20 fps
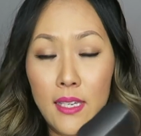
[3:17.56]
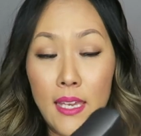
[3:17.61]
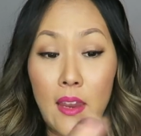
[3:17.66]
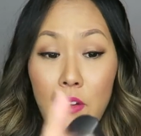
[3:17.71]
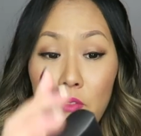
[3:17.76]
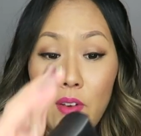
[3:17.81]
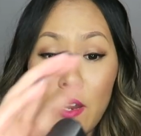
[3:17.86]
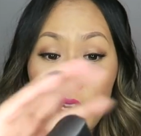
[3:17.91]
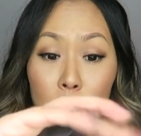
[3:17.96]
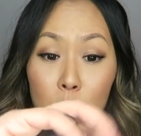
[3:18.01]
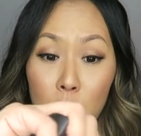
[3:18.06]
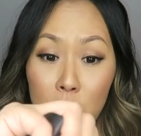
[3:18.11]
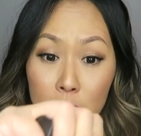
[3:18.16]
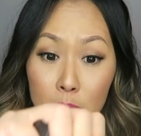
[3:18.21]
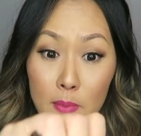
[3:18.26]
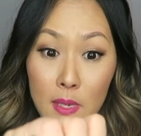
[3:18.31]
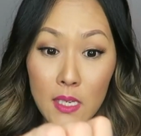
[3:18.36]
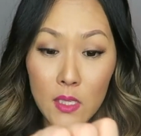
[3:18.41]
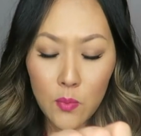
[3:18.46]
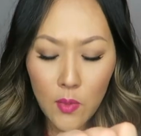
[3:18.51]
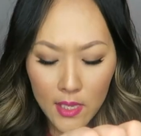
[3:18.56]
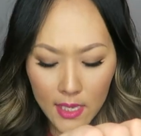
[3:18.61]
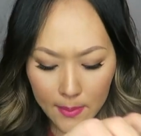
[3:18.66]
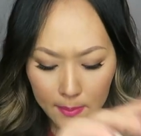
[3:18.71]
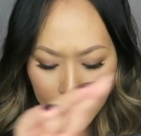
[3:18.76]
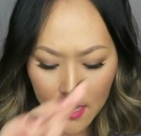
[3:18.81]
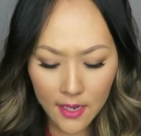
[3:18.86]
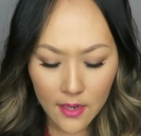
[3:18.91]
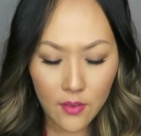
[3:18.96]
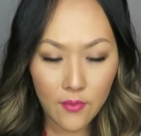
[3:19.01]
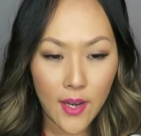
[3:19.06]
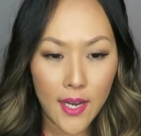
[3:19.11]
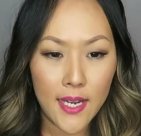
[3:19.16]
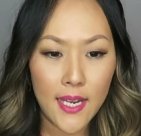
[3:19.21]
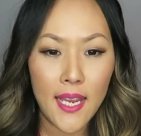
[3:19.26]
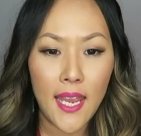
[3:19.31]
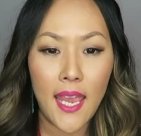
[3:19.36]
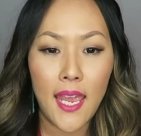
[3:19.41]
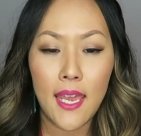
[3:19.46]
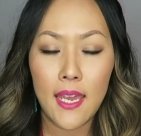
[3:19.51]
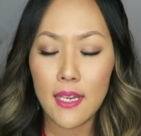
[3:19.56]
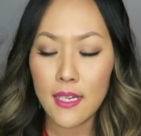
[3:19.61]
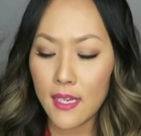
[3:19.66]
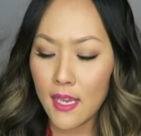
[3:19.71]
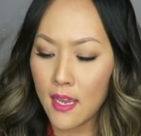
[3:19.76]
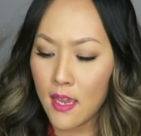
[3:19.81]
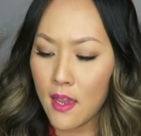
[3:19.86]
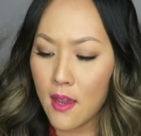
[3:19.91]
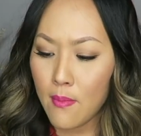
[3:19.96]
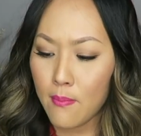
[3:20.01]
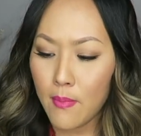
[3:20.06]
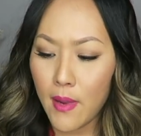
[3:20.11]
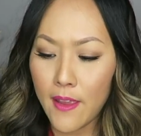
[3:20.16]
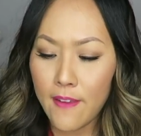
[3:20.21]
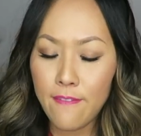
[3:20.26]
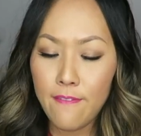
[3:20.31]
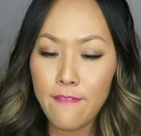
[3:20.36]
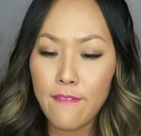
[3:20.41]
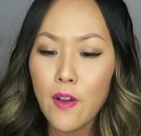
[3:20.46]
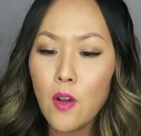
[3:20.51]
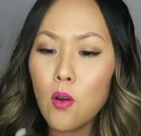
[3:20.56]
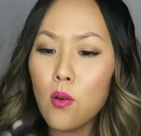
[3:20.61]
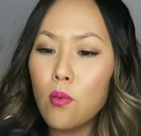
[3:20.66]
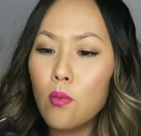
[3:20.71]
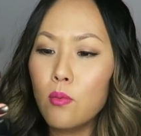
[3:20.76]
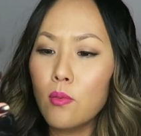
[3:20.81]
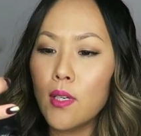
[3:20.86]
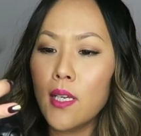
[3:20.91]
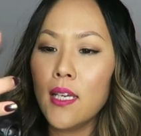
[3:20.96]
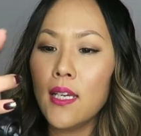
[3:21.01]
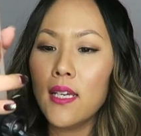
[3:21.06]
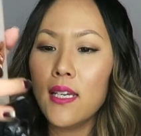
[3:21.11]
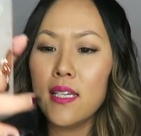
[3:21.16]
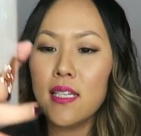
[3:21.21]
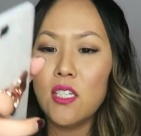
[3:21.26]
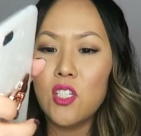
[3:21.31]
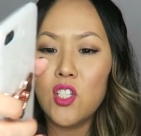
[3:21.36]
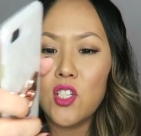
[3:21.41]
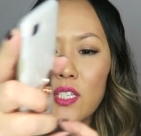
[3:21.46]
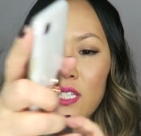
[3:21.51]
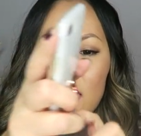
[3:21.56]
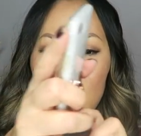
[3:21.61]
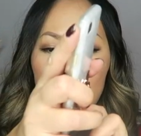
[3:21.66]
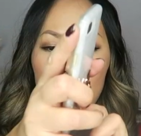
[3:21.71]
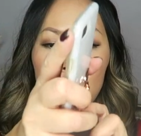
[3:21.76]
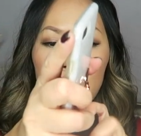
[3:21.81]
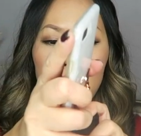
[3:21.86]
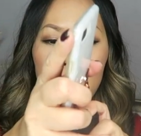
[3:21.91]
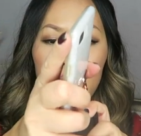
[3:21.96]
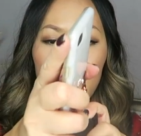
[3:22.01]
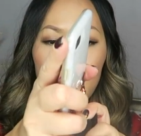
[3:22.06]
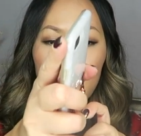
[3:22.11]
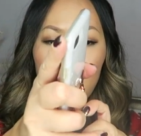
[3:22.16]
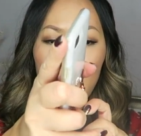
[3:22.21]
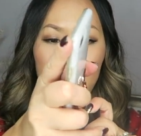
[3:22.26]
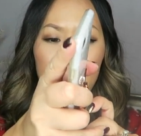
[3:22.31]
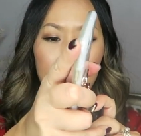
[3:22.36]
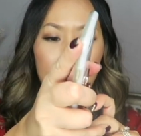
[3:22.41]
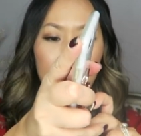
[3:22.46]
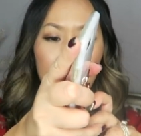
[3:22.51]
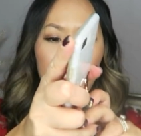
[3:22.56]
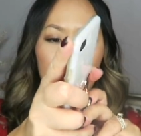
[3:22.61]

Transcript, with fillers: get ready with me's while I'm getting ready and my phone just clicks right